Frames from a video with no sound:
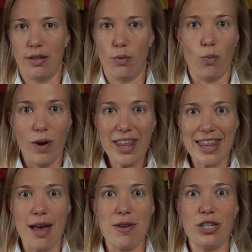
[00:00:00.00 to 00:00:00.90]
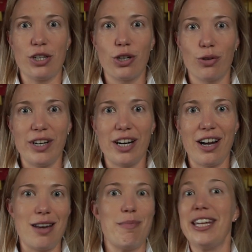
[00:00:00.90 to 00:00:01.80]
with them in your
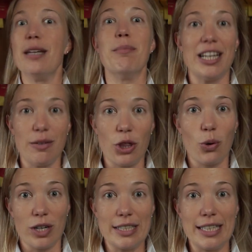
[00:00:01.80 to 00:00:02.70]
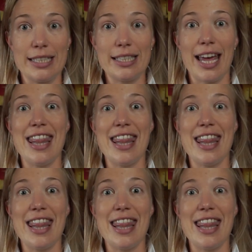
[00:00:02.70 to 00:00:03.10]
career and making money with horses.